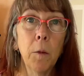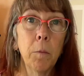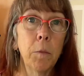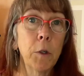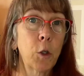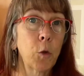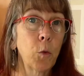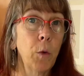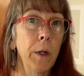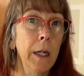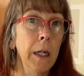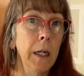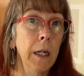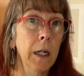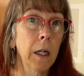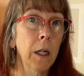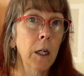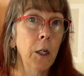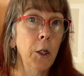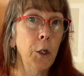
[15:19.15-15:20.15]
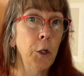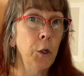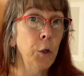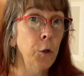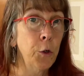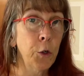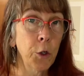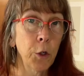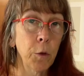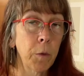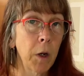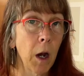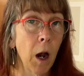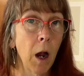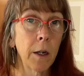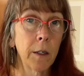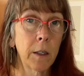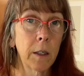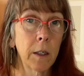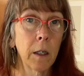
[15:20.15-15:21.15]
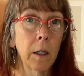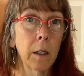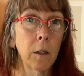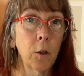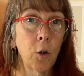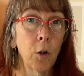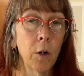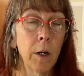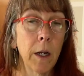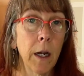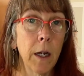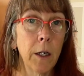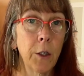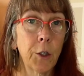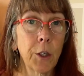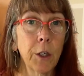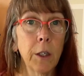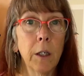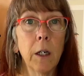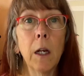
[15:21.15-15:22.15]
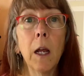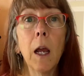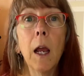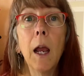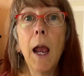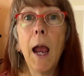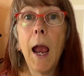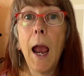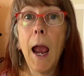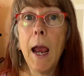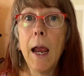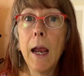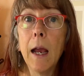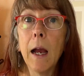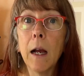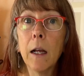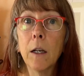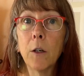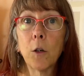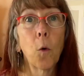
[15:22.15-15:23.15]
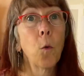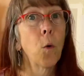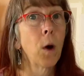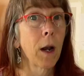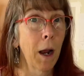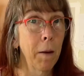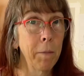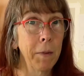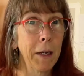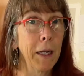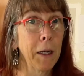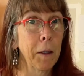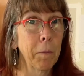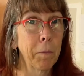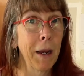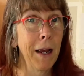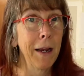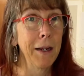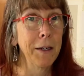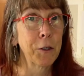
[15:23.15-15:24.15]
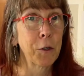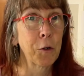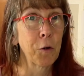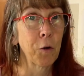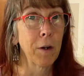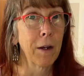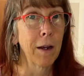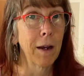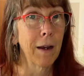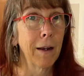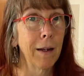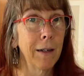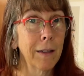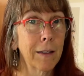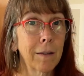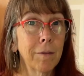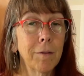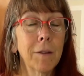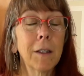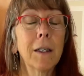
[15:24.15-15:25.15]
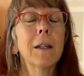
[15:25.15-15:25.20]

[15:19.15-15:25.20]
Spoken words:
between YouTube content creation and what I'm getting paid to create.